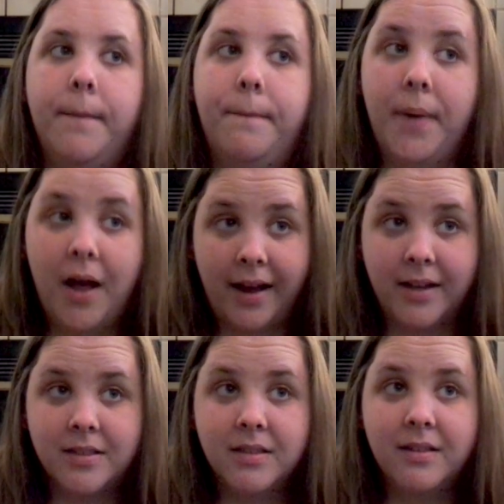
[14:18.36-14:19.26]

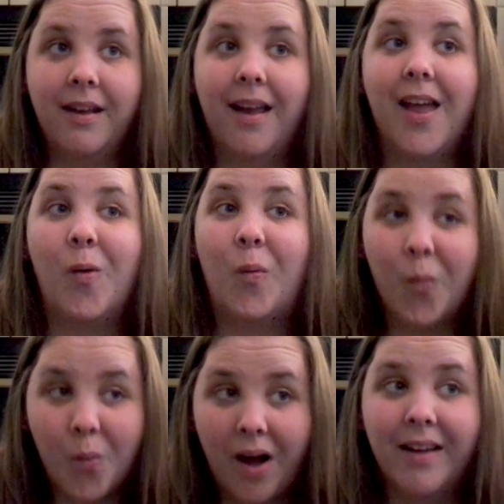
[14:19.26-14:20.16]
But it
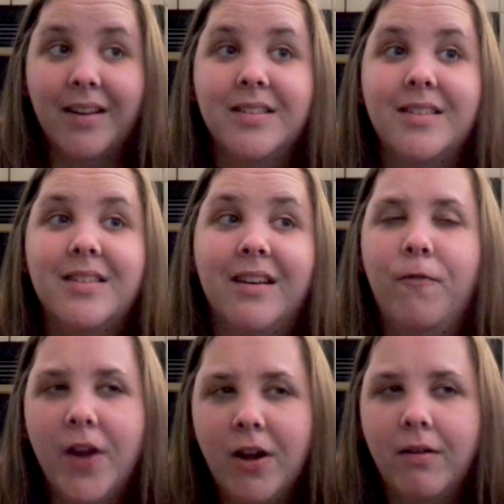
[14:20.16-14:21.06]
was
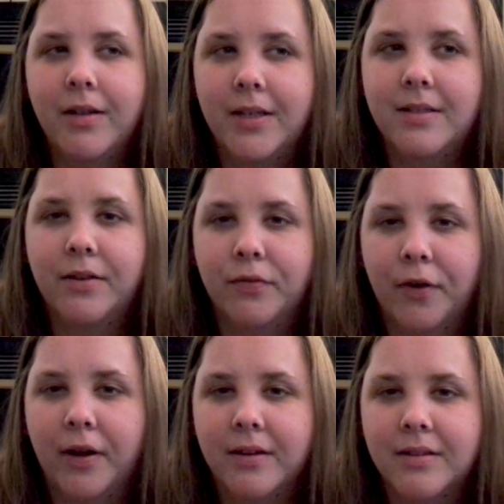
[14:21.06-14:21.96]
fairly
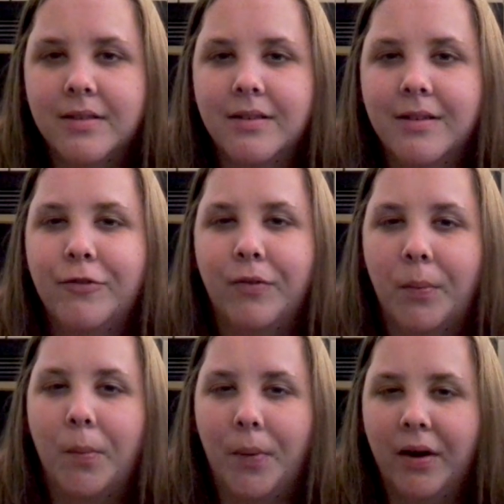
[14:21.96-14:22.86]
different from
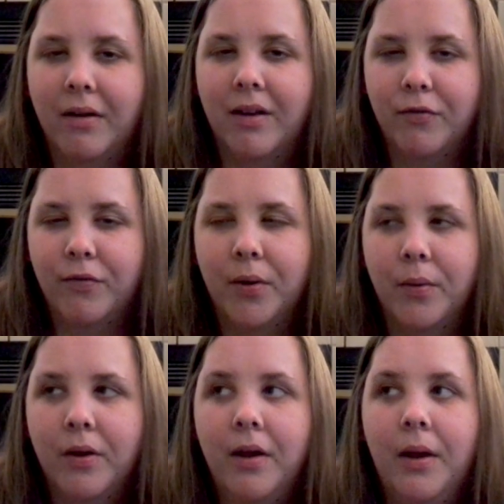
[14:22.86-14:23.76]
American food.